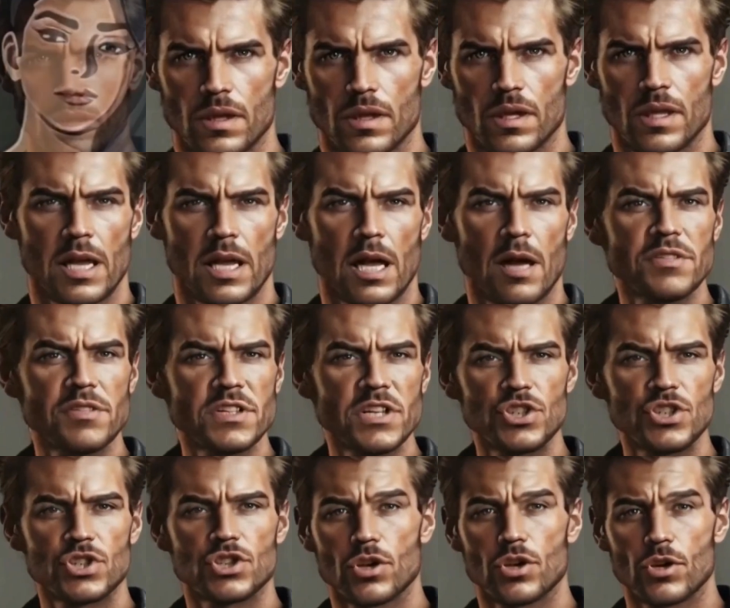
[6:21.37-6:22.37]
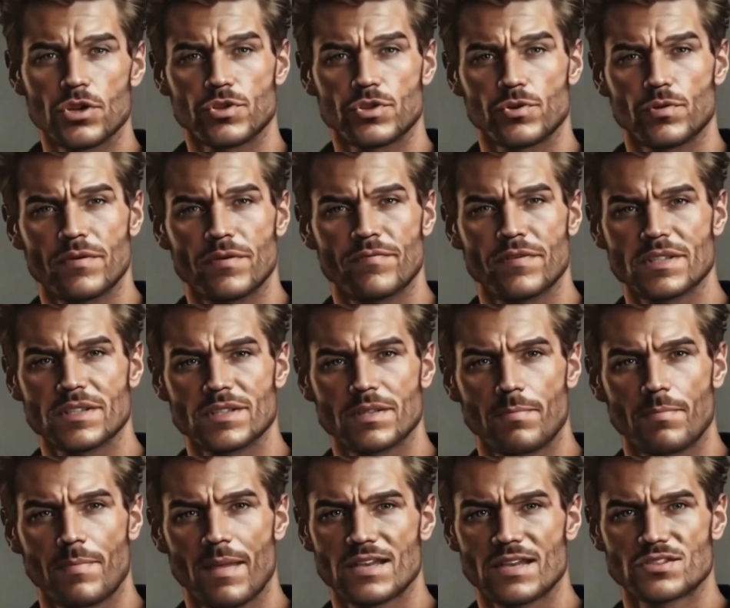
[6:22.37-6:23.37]
The conversation turns to revisiting
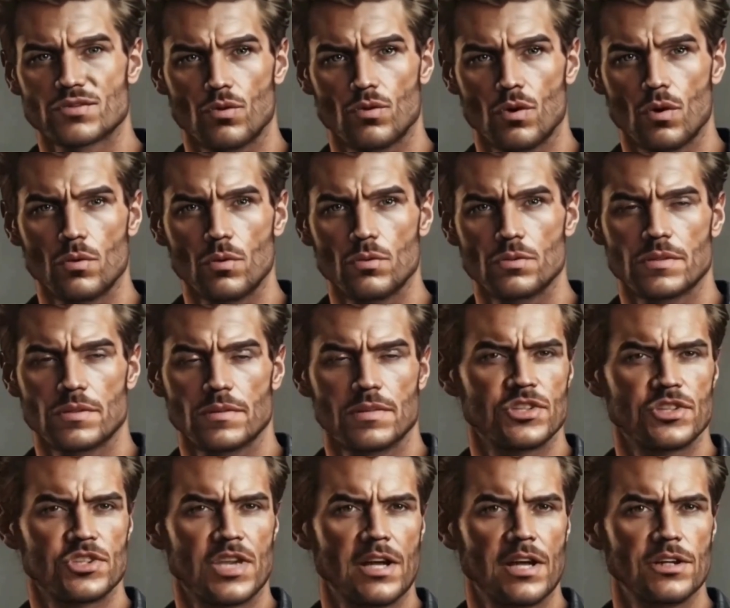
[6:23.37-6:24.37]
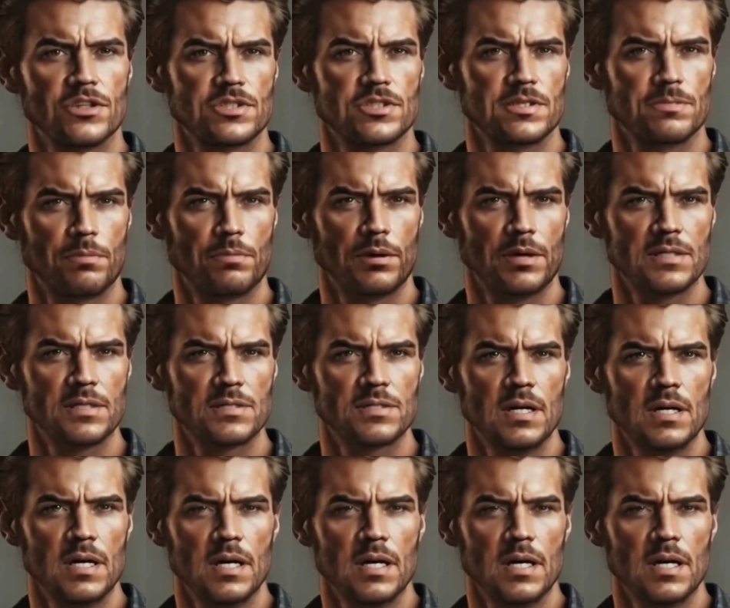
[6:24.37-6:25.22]
past roles and the challenges it brings.